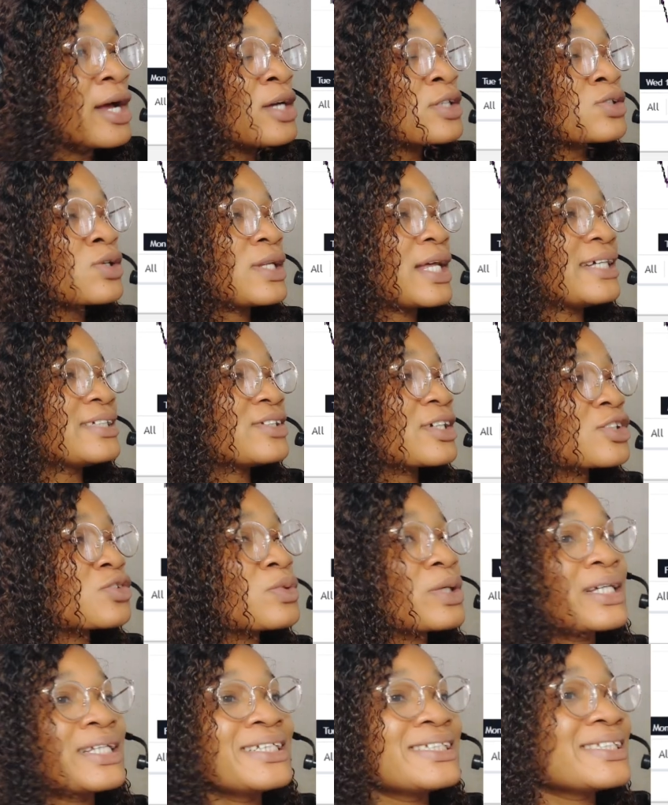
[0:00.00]
So let's just
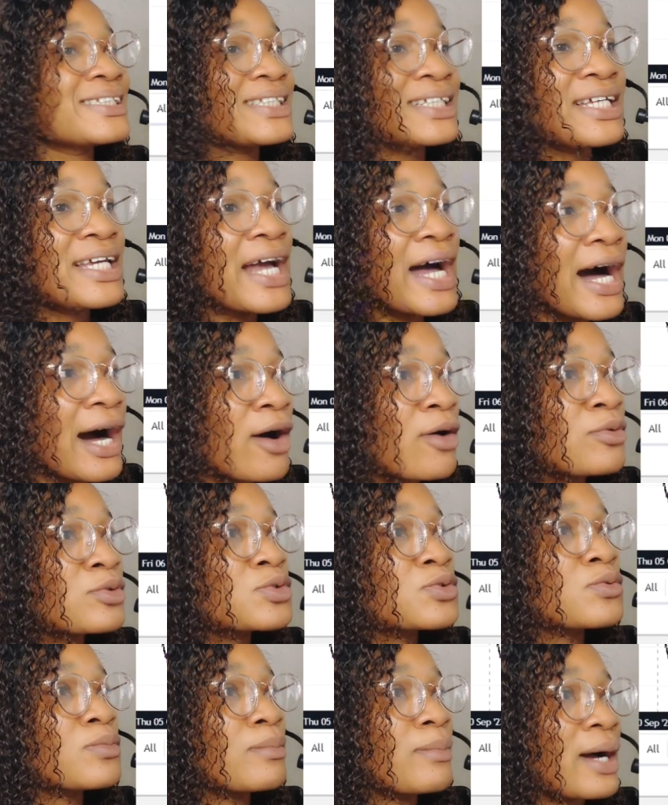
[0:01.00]
quickly see how
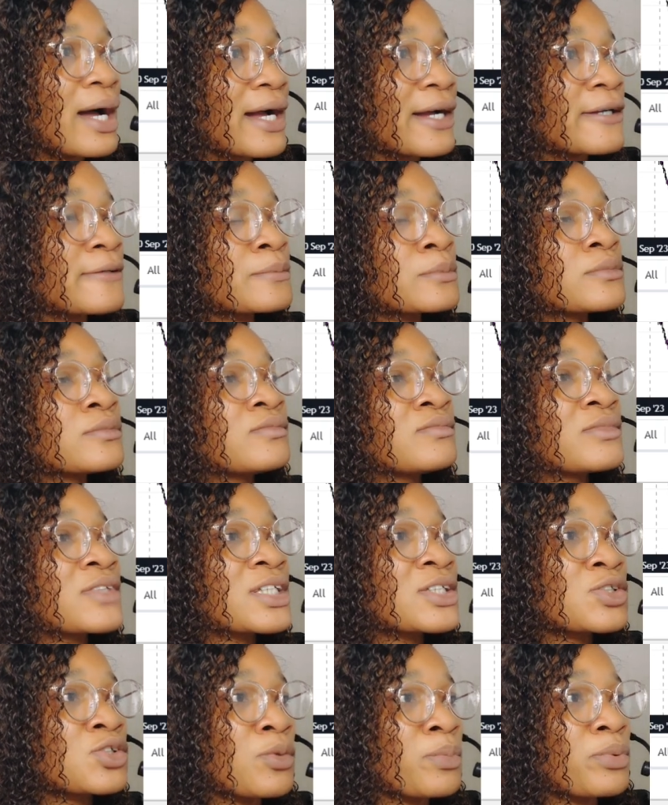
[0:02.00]
to mark
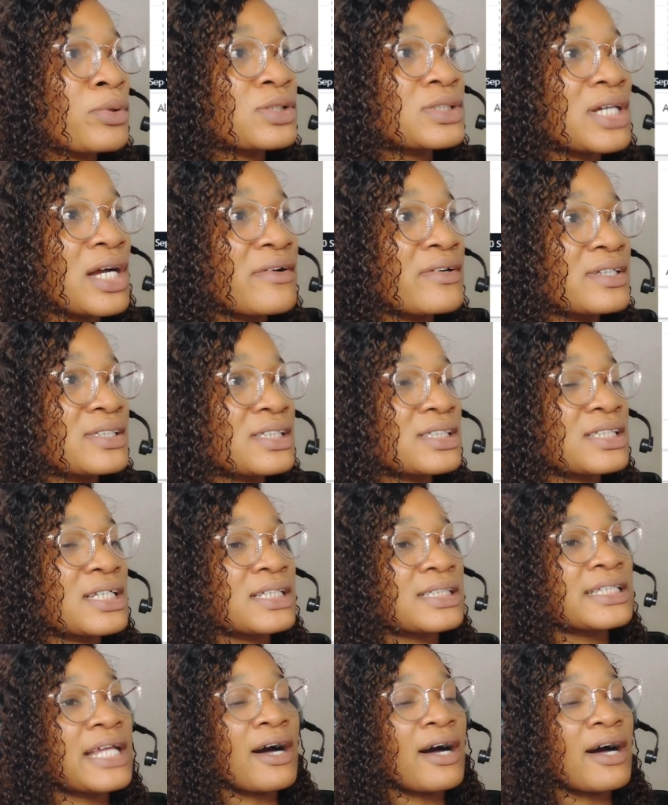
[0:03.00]
support and resistance.